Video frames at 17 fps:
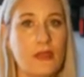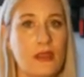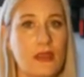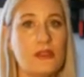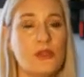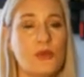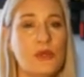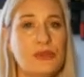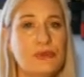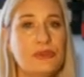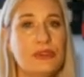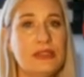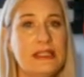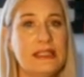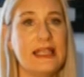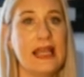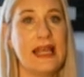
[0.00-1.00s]
So it
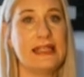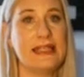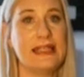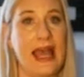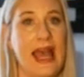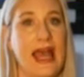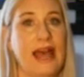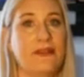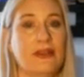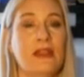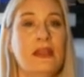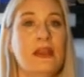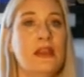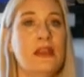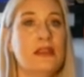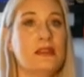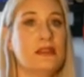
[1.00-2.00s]
really does have
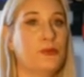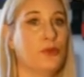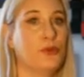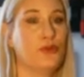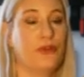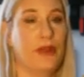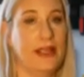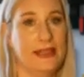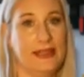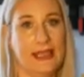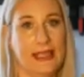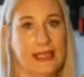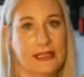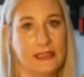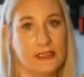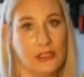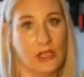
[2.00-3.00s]
some great
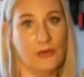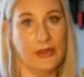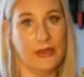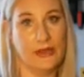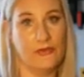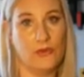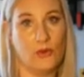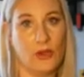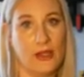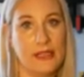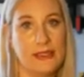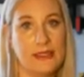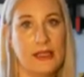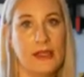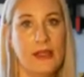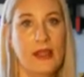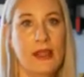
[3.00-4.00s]
things going for
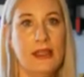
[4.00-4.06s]
it.